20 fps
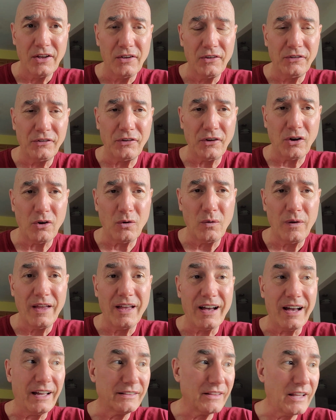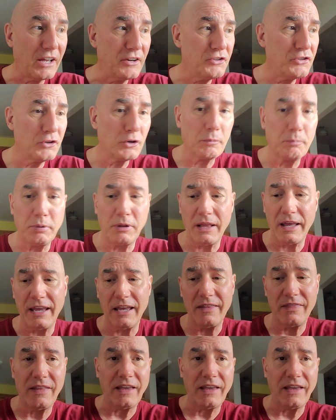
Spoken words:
So unless you're playing